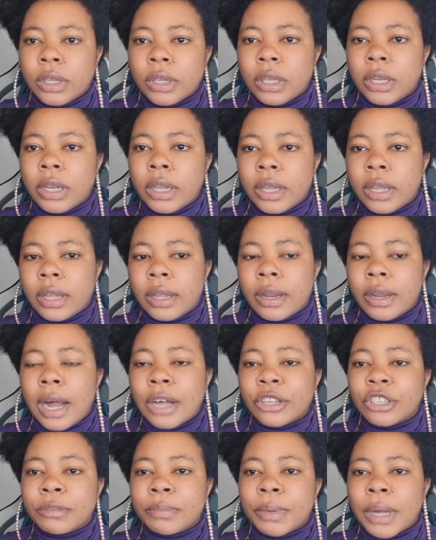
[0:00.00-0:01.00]
in the
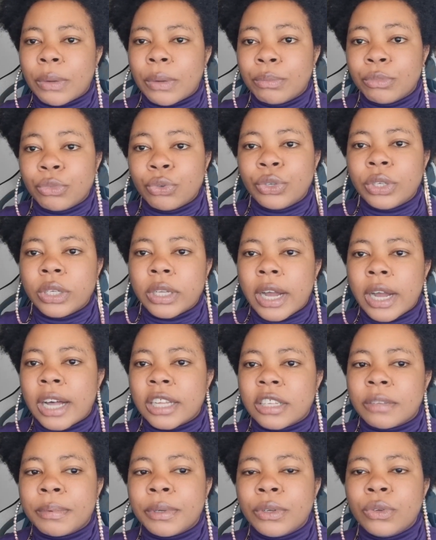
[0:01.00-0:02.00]
house. I'm doing a
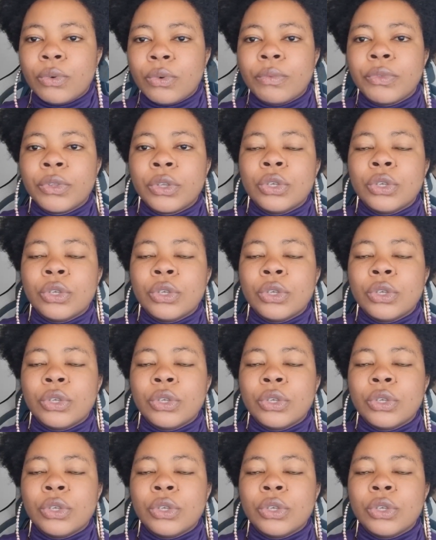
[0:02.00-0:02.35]
house building.